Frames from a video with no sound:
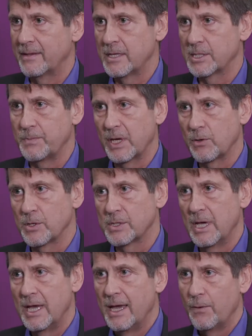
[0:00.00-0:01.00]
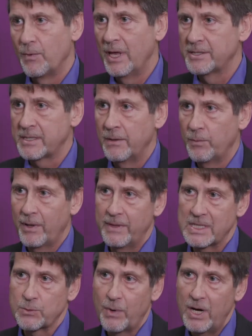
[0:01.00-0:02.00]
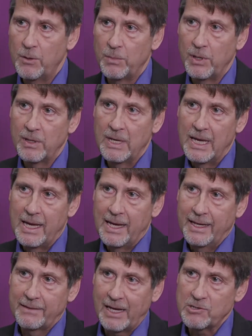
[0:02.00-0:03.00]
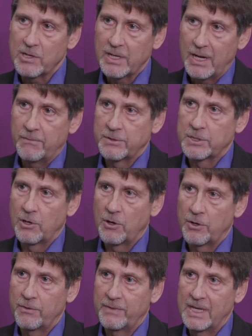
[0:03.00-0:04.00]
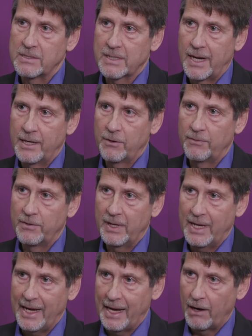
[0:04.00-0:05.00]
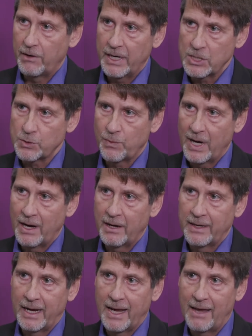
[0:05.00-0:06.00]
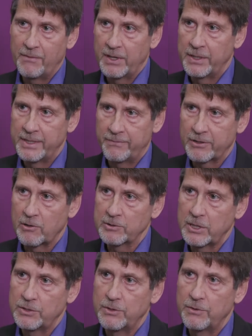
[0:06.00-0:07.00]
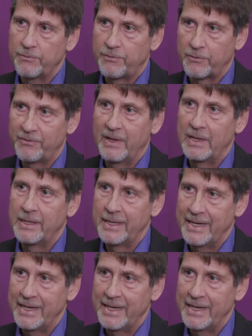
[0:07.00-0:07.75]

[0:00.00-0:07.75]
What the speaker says: this, because with this wearable, it actually covers a lot of these kind of areas where they have a difficulty to fulfill the